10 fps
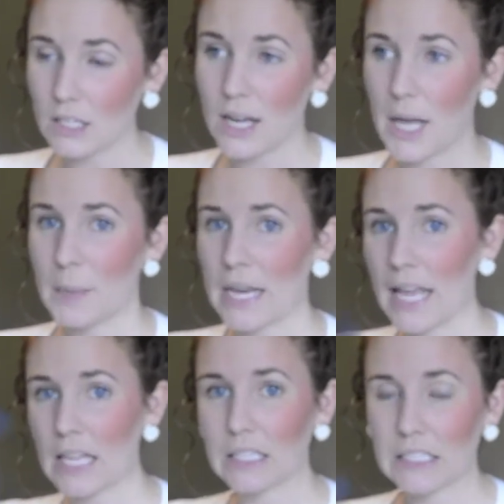and
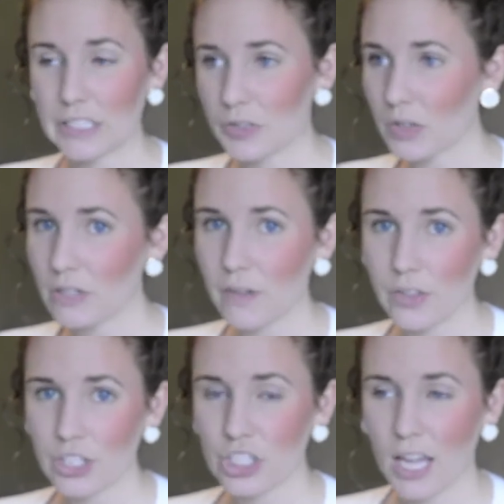it gets rid of all
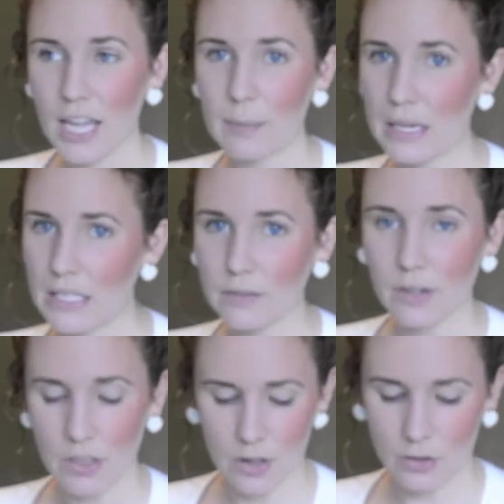the shine, makes
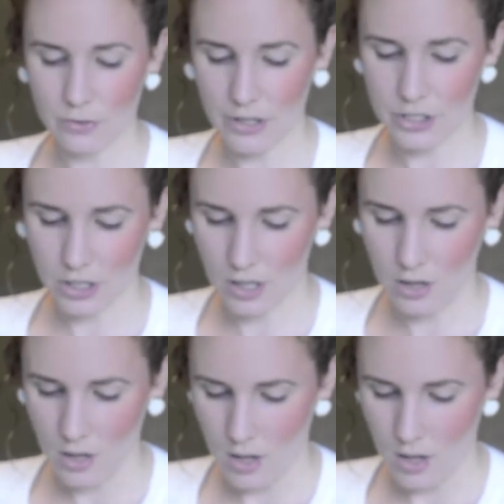everything look fresh again.